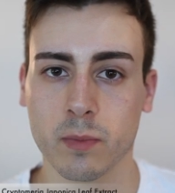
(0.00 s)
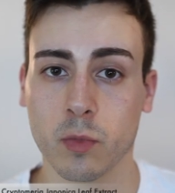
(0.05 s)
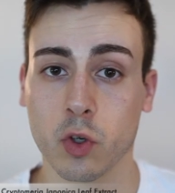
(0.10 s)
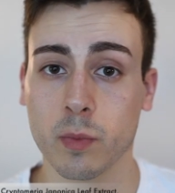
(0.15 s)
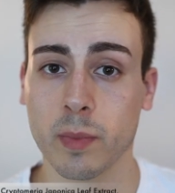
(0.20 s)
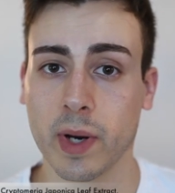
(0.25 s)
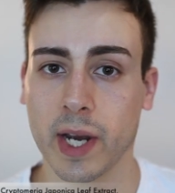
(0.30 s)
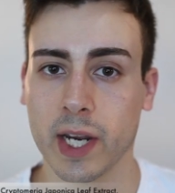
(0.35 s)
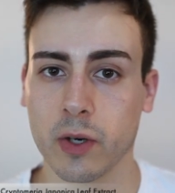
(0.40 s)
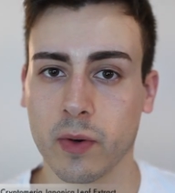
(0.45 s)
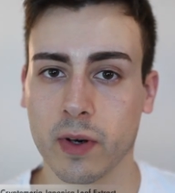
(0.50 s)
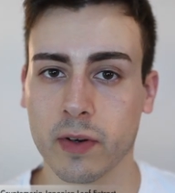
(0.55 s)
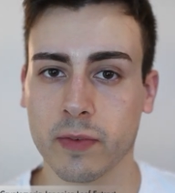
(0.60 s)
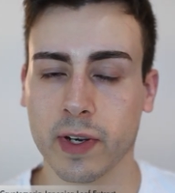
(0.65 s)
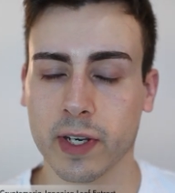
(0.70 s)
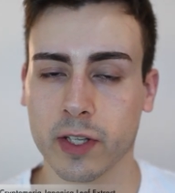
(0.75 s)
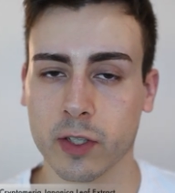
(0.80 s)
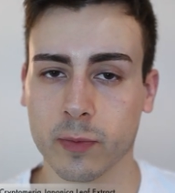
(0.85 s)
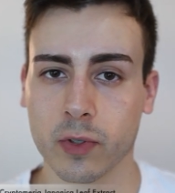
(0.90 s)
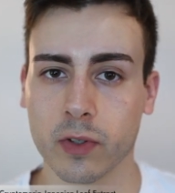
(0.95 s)
more
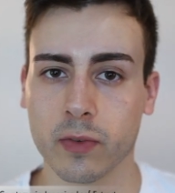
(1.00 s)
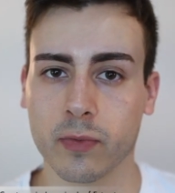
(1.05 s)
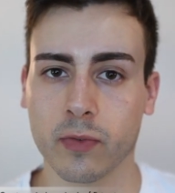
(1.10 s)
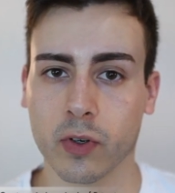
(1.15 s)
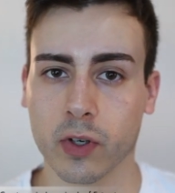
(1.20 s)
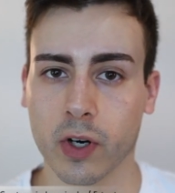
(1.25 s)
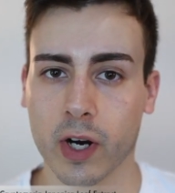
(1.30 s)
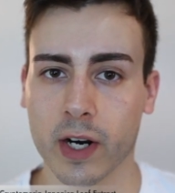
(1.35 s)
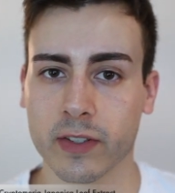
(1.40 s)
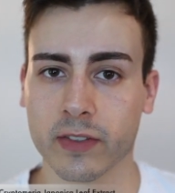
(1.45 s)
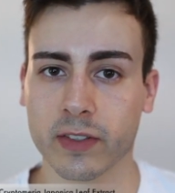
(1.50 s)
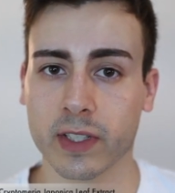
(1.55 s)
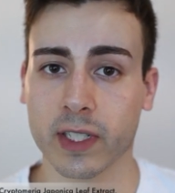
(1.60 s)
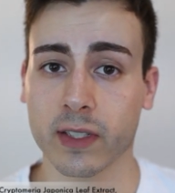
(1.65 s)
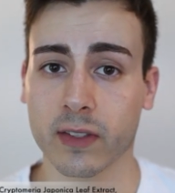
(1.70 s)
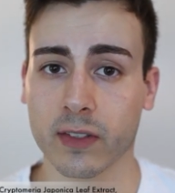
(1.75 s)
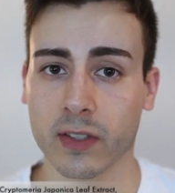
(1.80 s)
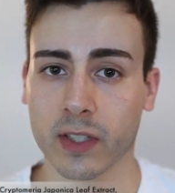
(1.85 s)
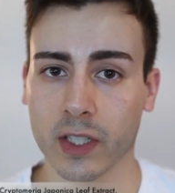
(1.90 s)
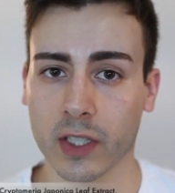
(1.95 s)
bioavailable for our
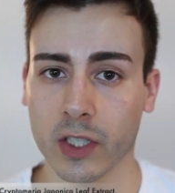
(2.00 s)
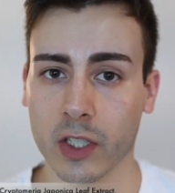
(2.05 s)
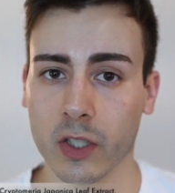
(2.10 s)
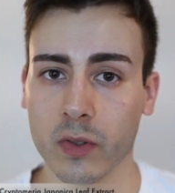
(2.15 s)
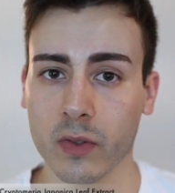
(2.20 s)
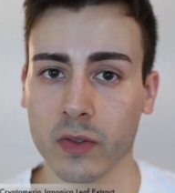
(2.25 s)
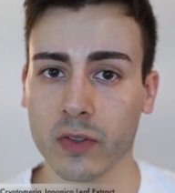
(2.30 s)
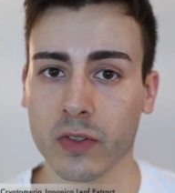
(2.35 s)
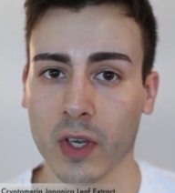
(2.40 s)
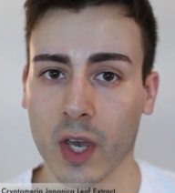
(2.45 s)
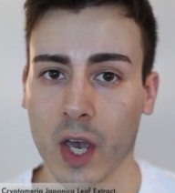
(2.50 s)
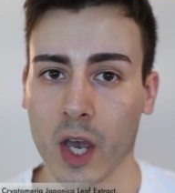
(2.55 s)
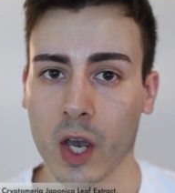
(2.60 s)
skin to use,